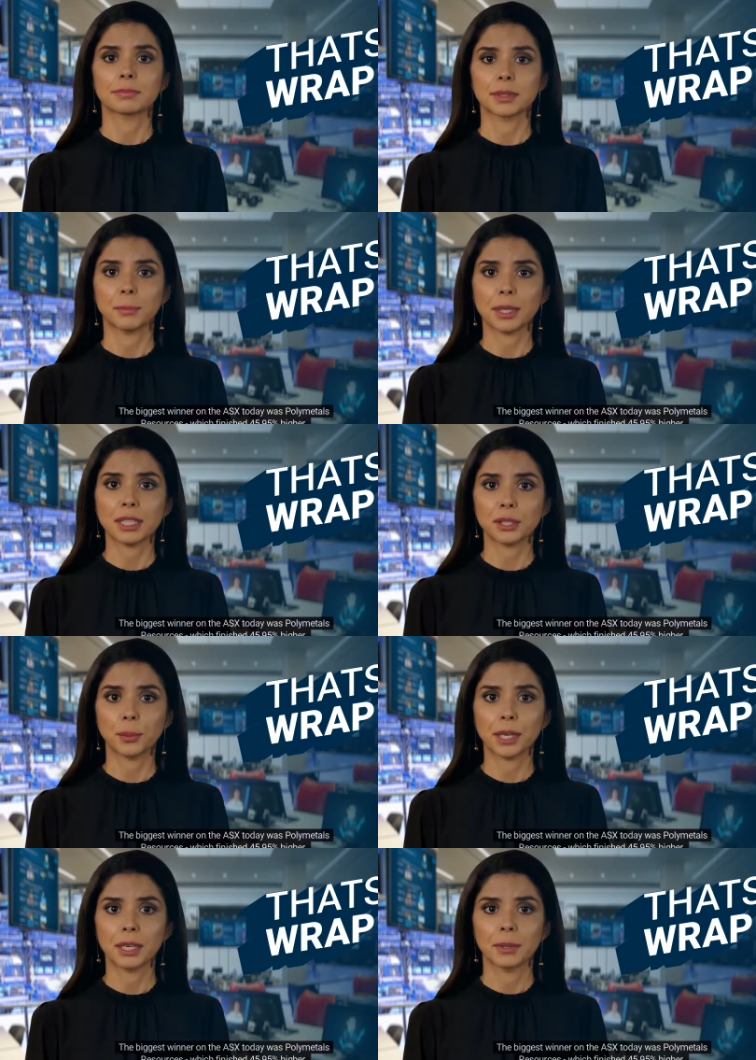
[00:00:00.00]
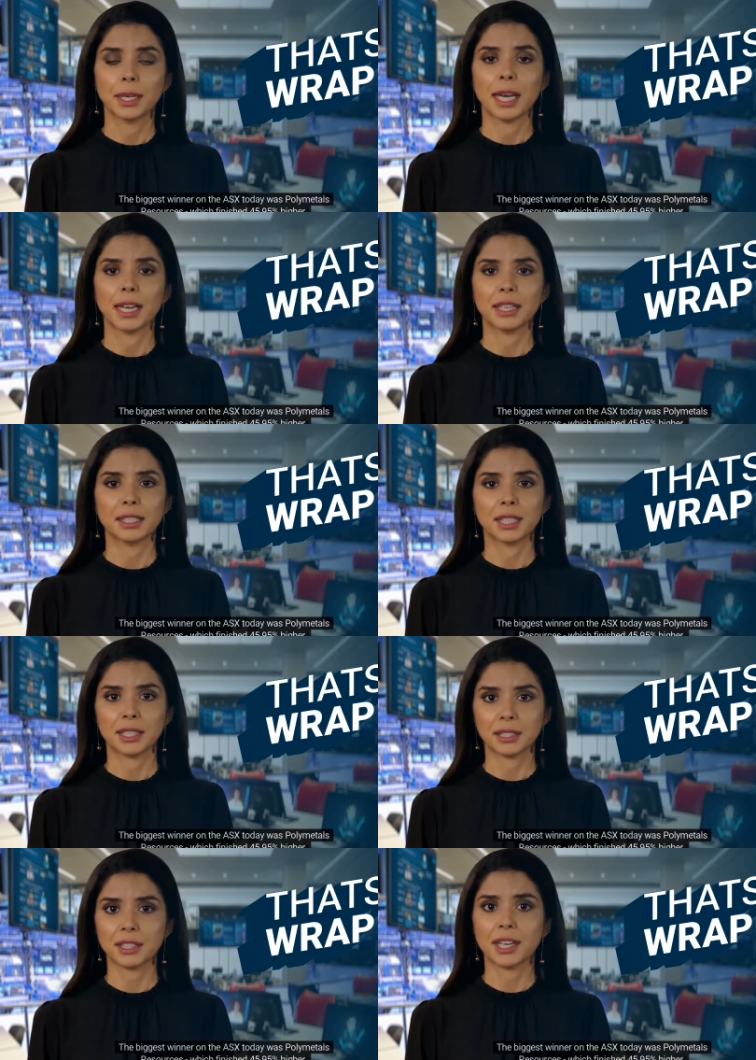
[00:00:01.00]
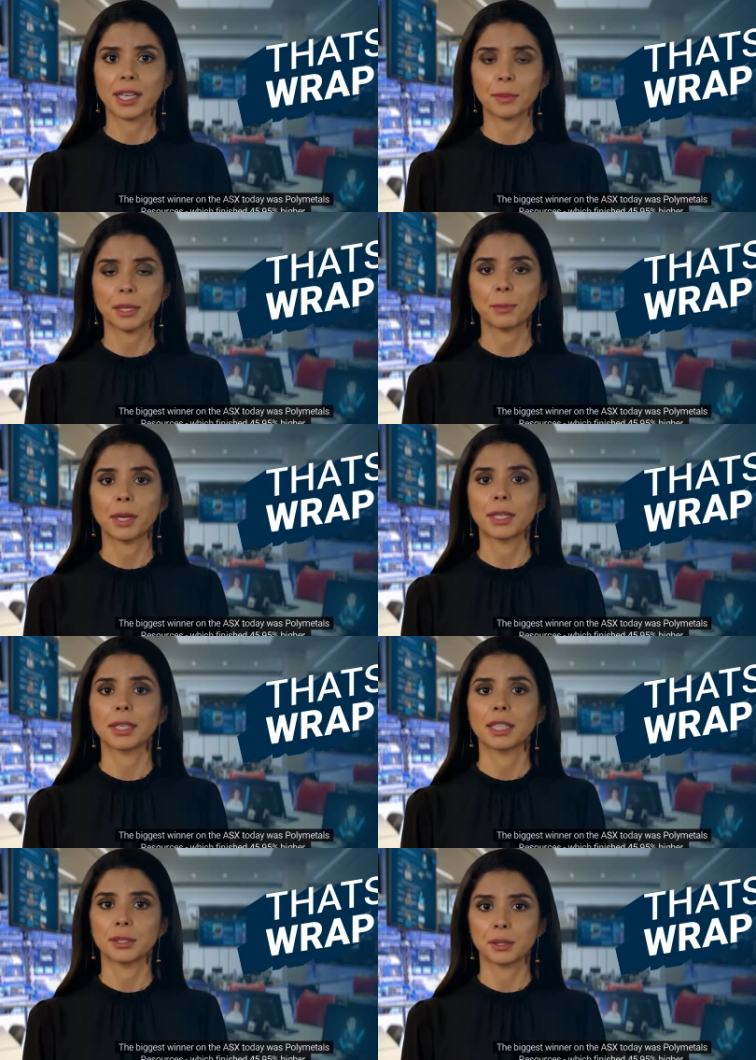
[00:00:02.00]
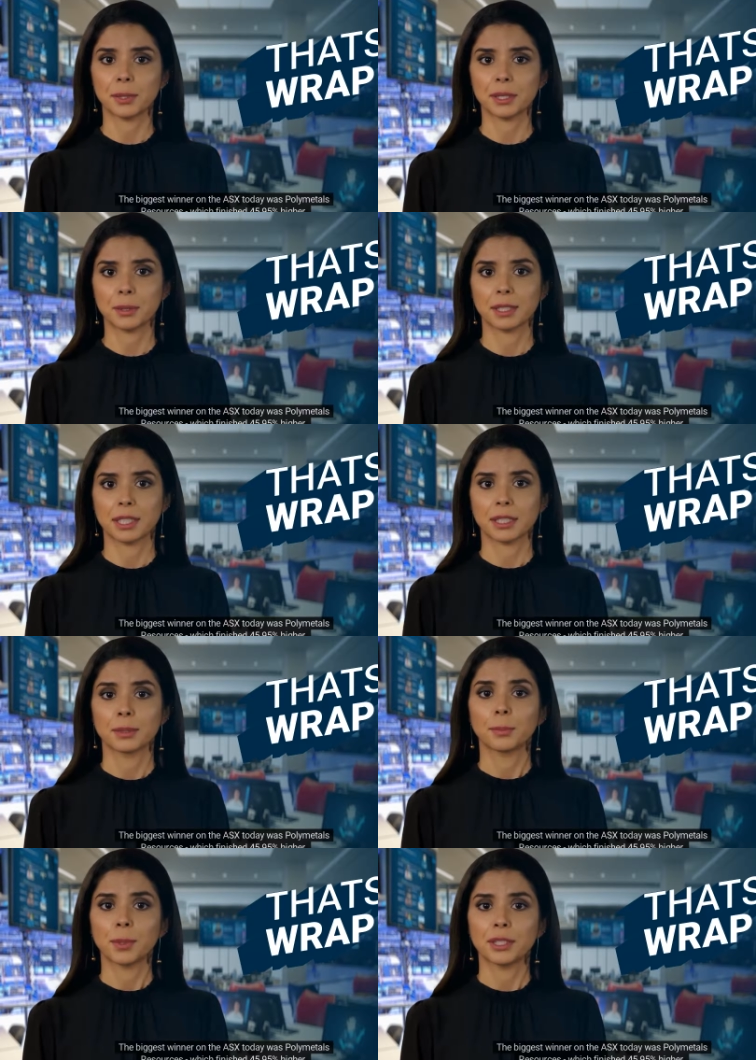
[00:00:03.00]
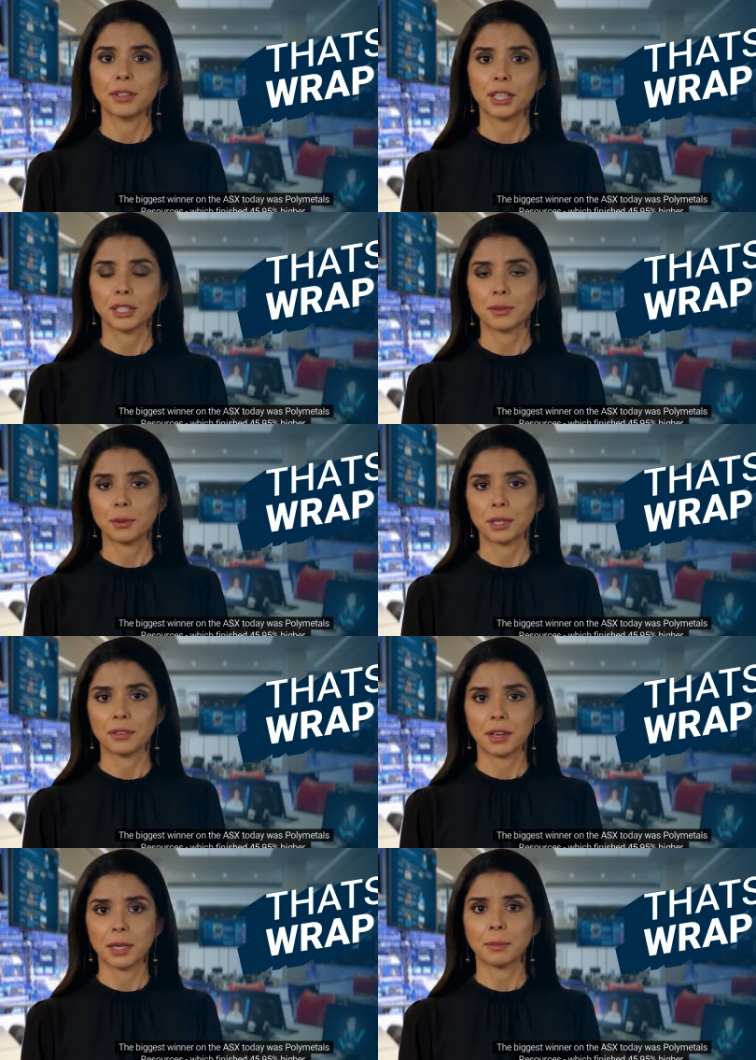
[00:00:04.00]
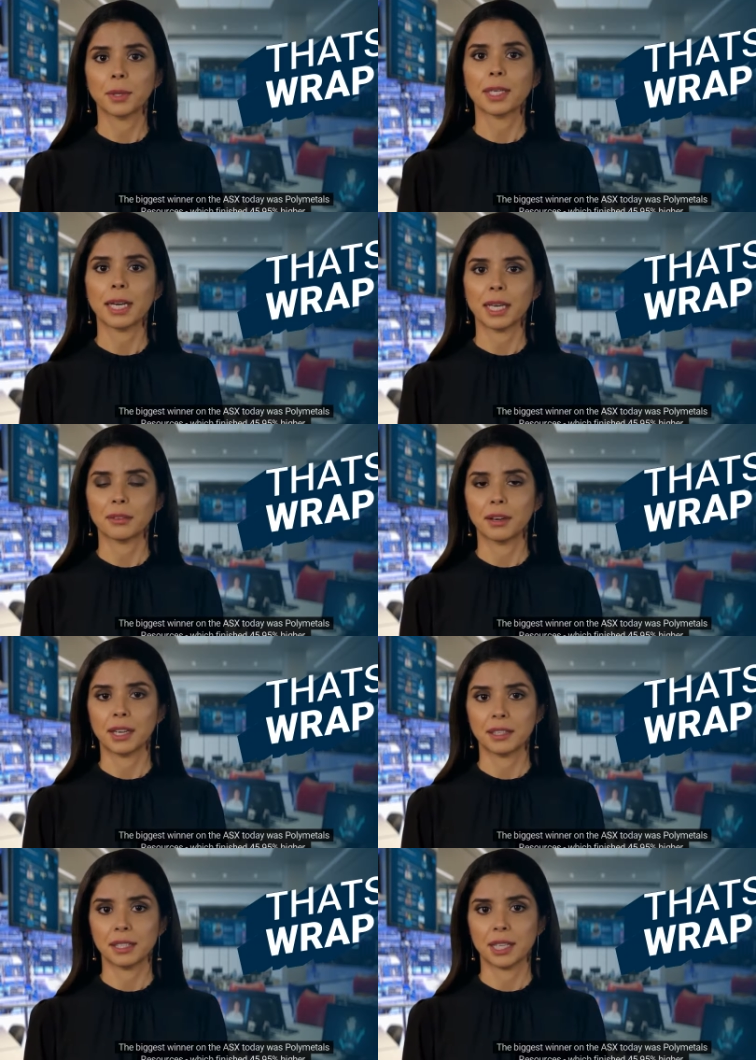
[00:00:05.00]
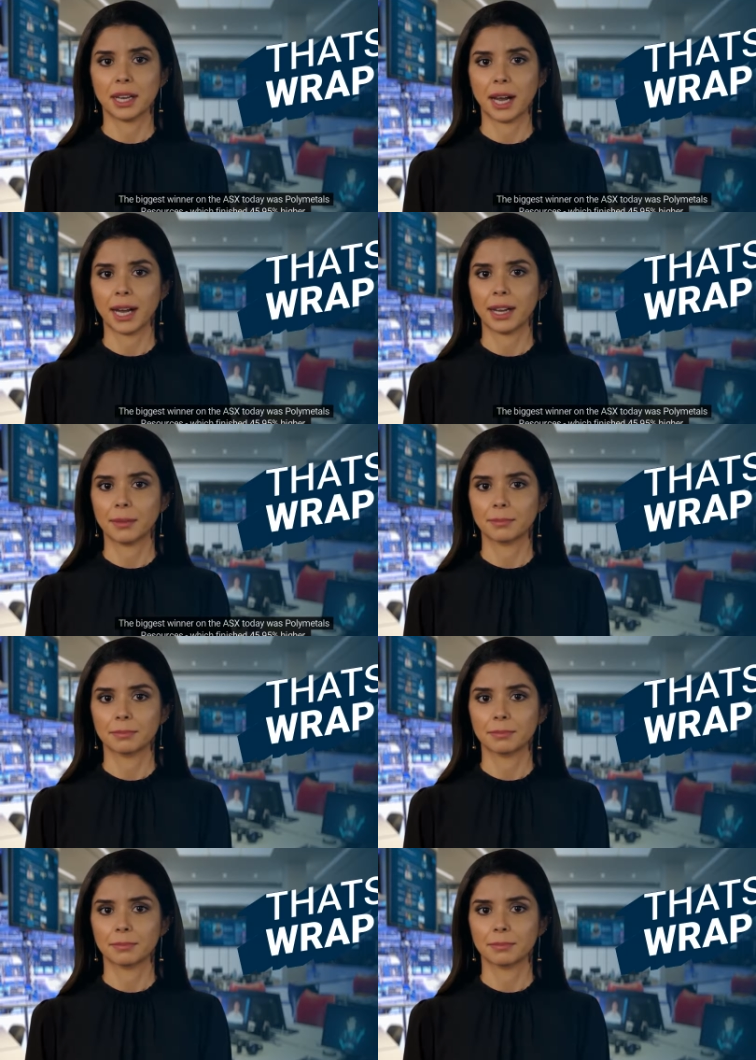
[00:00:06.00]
The biggest winner on the ASX today was Polymetals Resources, which finished 45.95% higher.